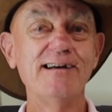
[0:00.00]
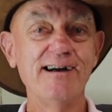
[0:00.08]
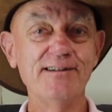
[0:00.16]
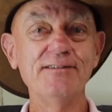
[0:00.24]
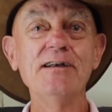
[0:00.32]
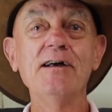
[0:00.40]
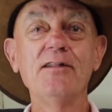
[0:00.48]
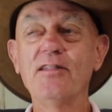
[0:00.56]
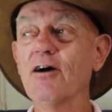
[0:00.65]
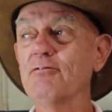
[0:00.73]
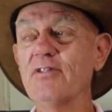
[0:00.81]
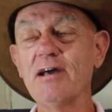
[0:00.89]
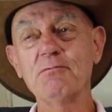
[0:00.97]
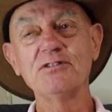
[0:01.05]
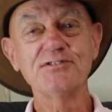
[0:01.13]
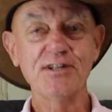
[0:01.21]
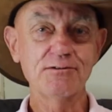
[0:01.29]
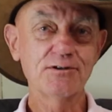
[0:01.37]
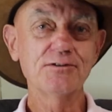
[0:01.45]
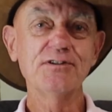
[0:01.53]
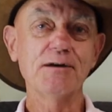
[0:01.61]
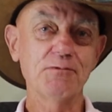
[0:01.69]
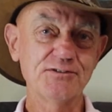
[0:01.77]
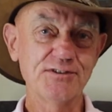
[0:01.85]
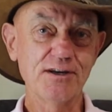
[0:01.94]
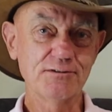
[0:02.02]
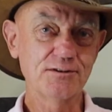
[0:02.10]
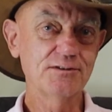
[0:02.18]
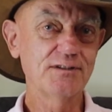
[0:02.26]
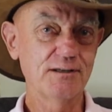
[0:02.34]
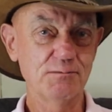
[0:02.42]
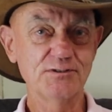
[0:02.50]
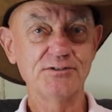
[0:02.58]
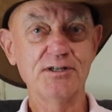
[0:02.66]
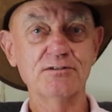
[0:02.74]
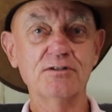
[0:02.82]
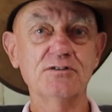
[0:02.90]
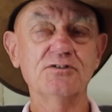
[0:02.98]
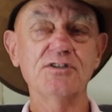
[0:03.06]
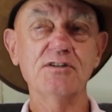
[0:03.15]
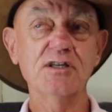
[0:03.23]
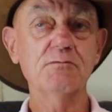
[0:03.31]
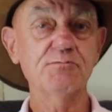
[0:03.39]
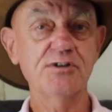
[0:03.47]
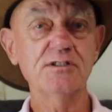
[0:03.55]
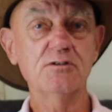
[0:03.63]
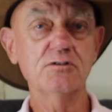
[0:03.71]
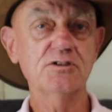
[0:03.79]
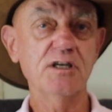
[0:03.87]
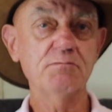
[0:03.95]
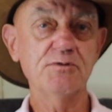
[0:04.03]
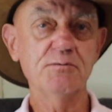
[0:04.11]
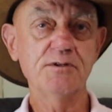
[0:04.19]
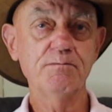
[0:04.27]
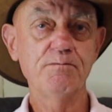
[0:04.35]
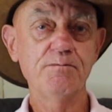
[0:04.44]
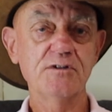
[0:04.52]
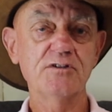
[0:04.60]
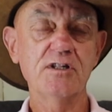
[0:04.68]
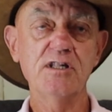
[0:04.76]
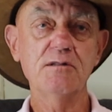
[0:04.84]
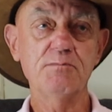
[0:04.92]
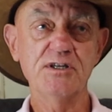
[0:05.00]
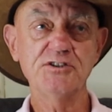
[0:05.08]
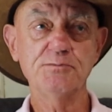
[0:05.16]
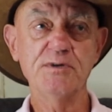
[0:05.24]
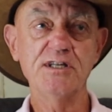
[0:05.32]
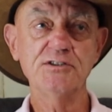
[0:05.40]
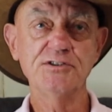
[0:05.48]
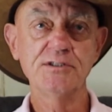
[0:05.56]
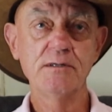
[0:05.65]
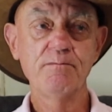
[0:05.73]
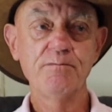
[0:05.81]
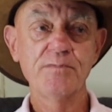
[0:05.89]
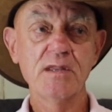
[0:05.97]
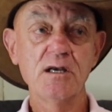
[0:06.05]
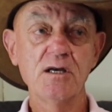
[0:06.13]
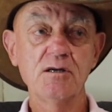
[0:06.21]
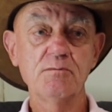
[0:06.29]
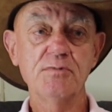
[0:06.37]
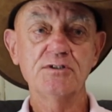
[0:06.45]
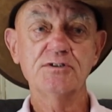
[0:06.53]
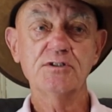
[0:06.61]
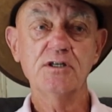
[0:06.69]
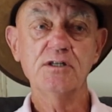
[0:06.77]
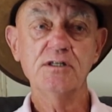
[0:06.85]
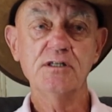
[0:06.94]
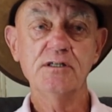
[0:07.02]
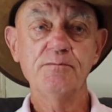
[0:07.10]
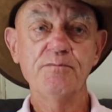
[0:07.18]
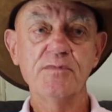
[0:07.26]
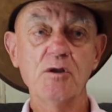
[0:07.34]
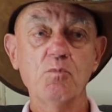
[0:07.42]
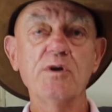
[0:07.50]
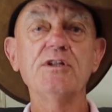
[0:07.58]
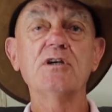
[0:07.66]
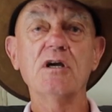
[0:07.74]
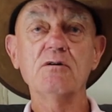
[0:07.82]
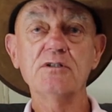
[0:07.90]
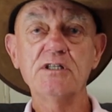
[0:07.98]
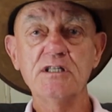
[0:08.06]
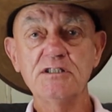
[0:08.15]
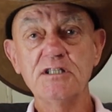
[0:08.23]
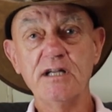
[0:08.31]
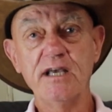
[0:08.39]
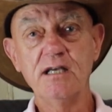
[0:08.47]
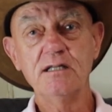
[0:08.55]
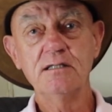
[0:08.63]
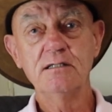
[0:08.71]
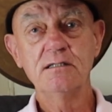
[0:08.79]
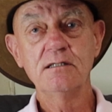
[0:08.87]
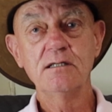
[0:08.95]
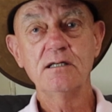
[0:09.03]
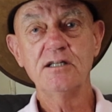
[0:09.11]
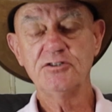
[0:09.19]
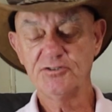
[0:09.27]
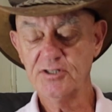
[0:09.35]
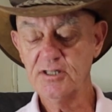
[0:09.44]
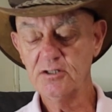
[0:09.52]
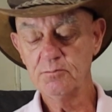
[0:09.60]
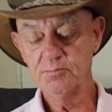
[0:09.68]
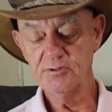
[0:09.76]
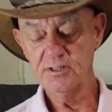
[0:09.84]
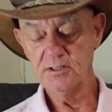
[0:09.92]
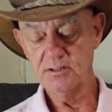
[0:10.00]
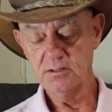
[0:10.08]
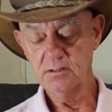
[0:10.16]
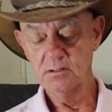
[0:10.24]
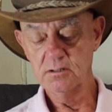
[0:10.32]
And, oh, that one's no good, that one's no good, that one's no good. So they can breed good temperament. So they're the best bets. But when you go on the internet, let's say you breed,